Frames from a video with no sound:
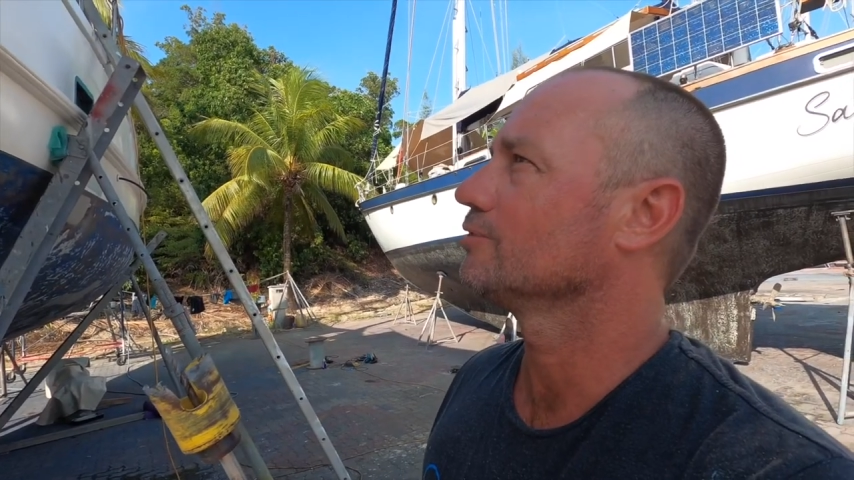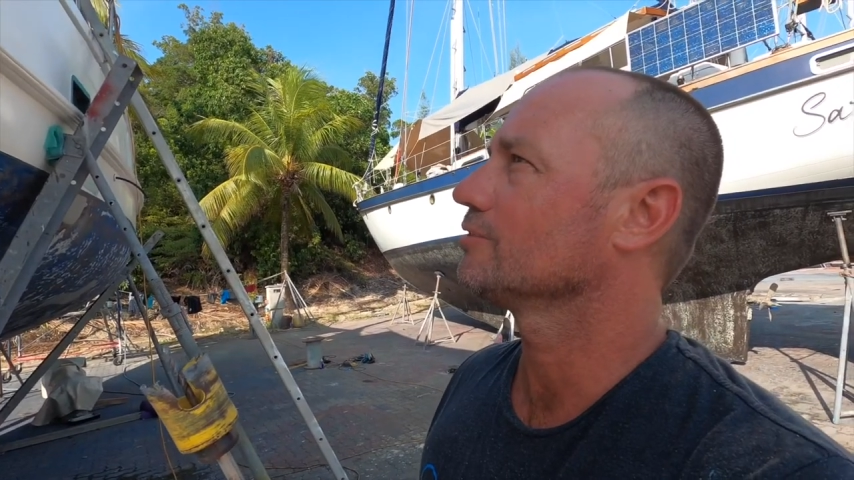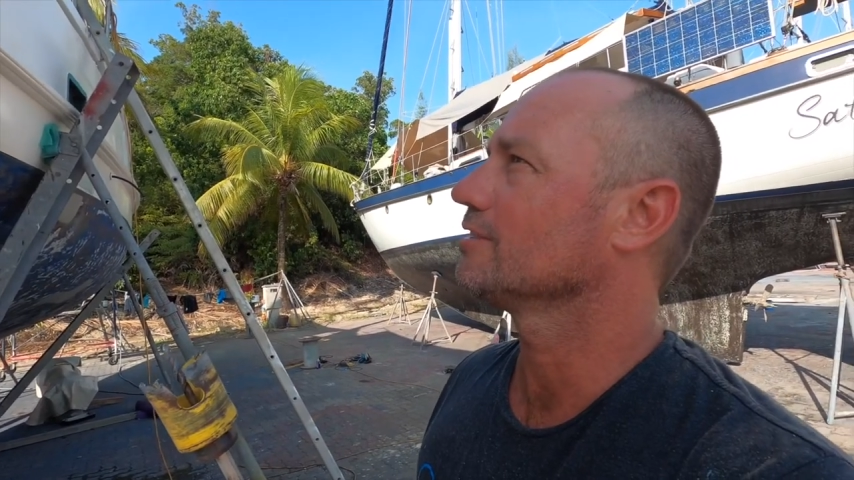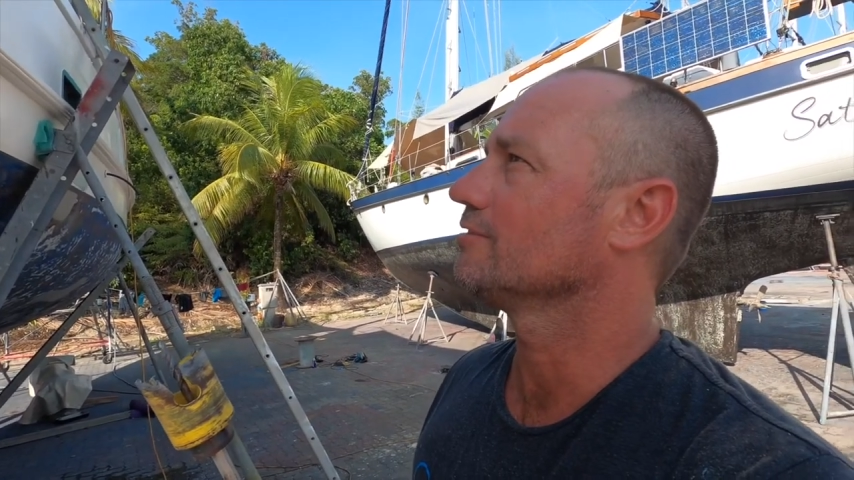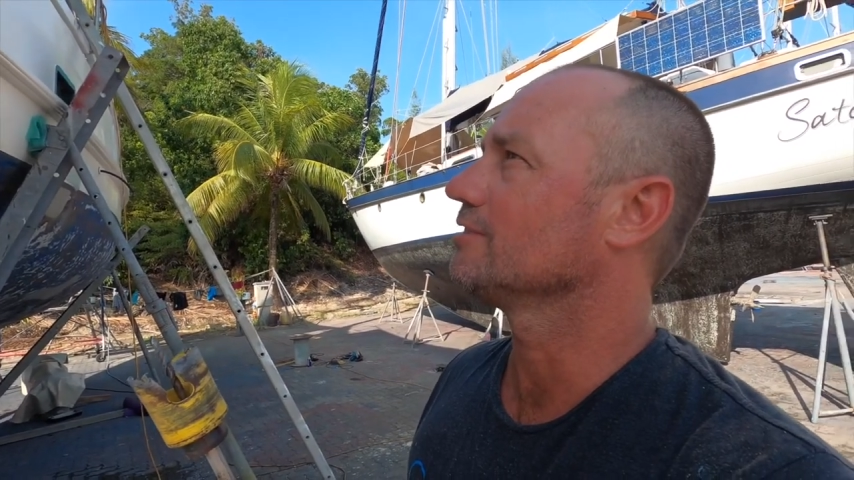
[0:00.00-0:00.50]

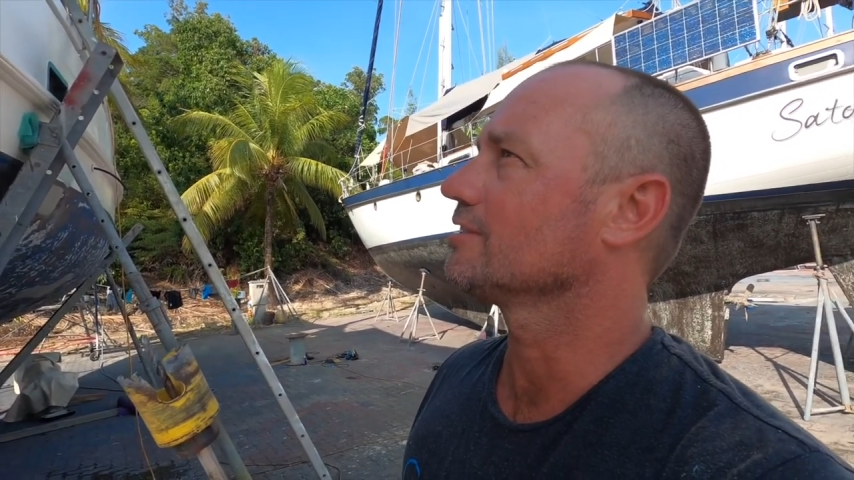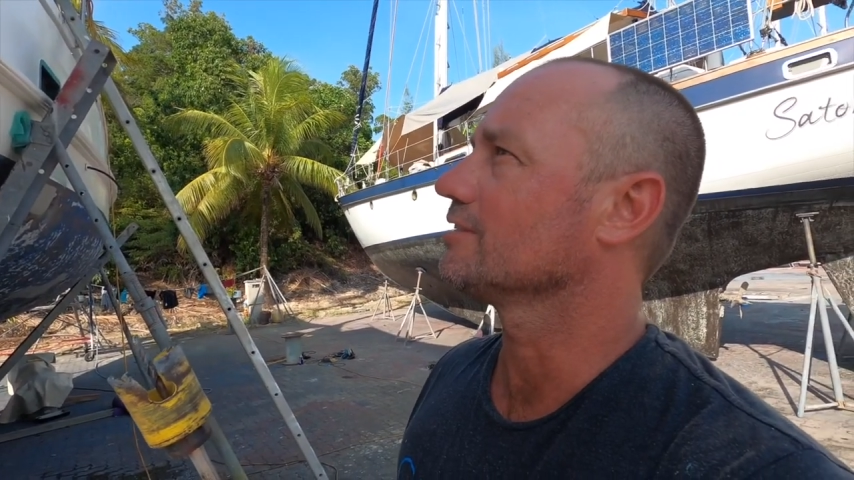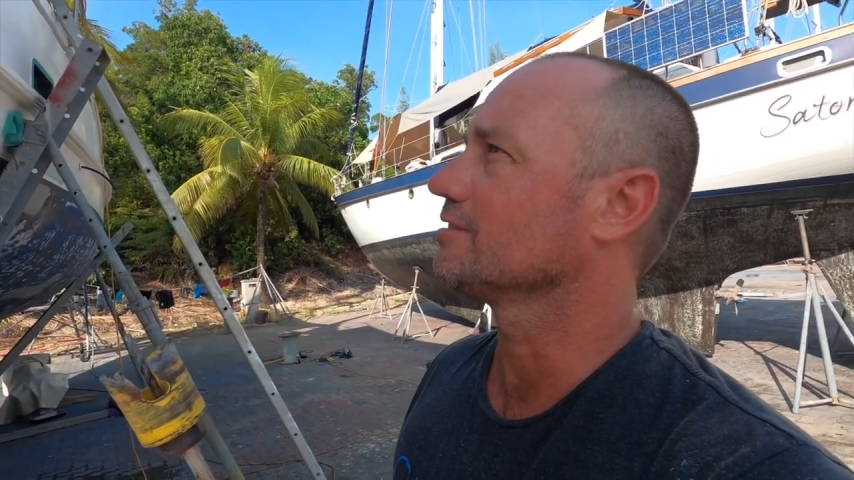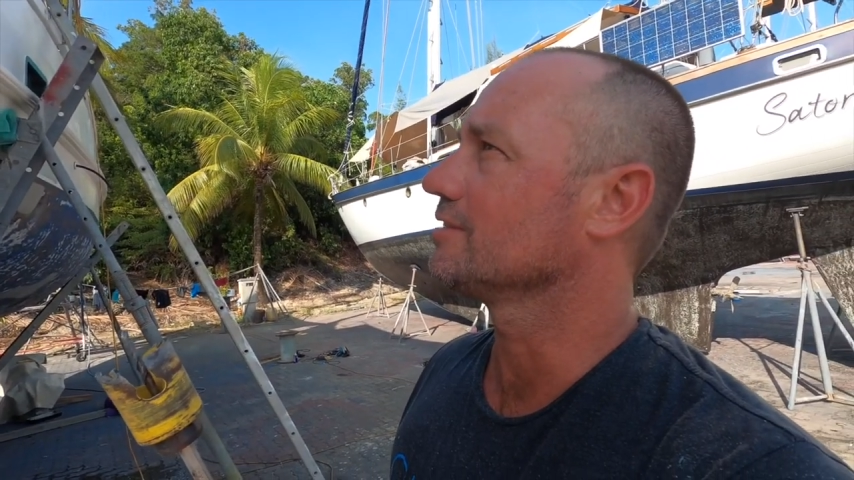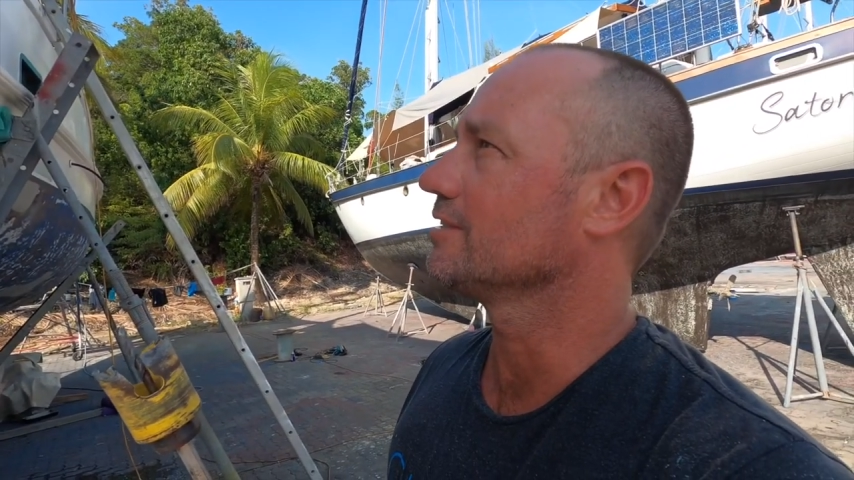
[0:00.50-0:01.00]
also just the
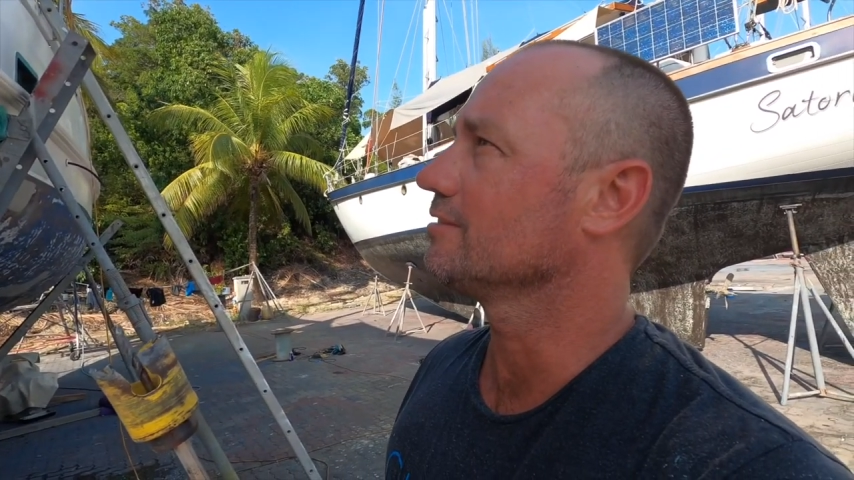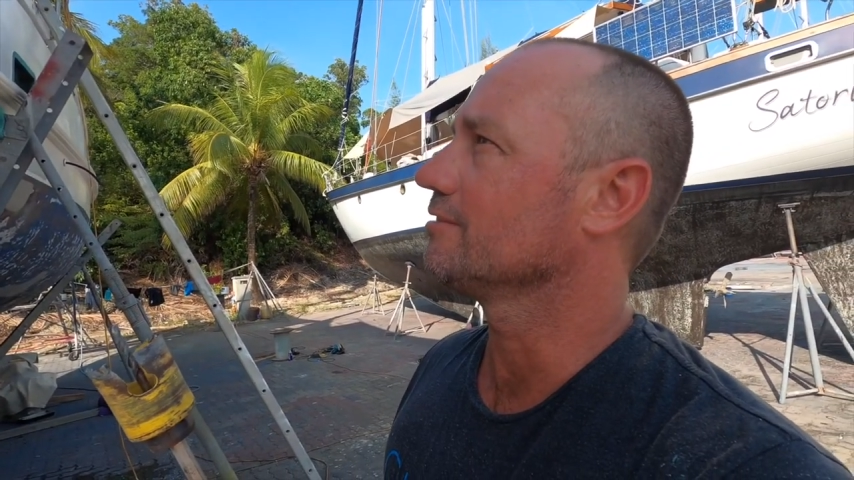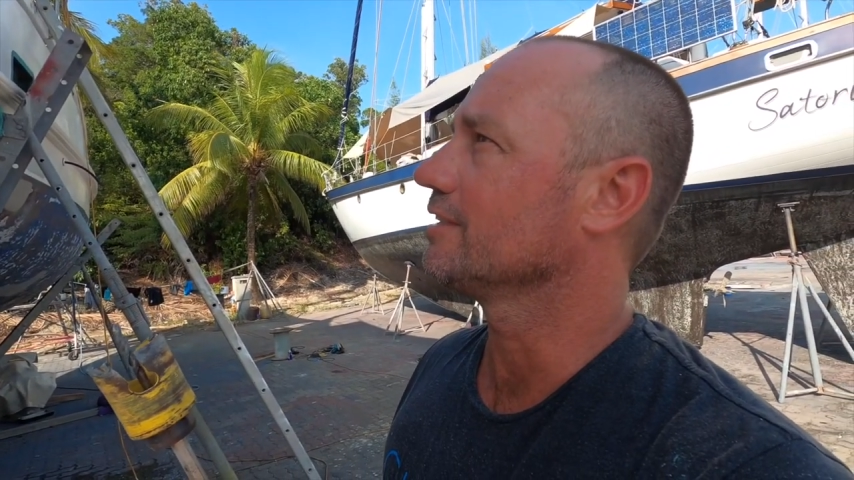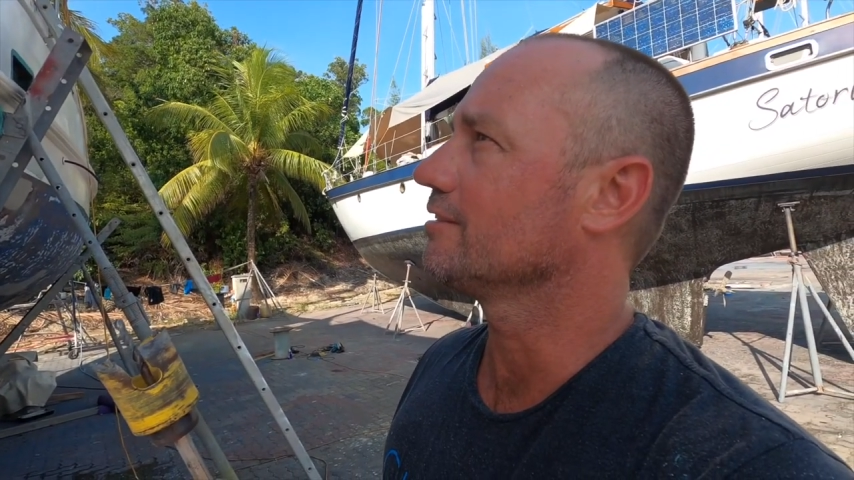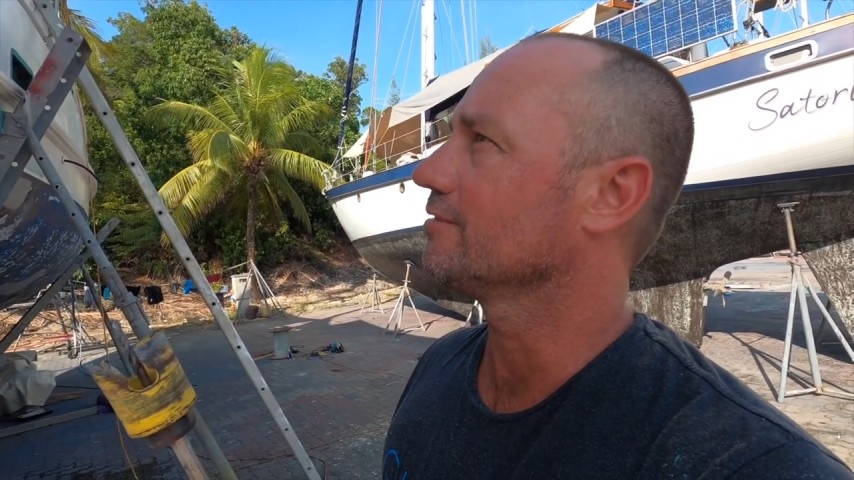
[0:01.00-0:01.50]
steel now.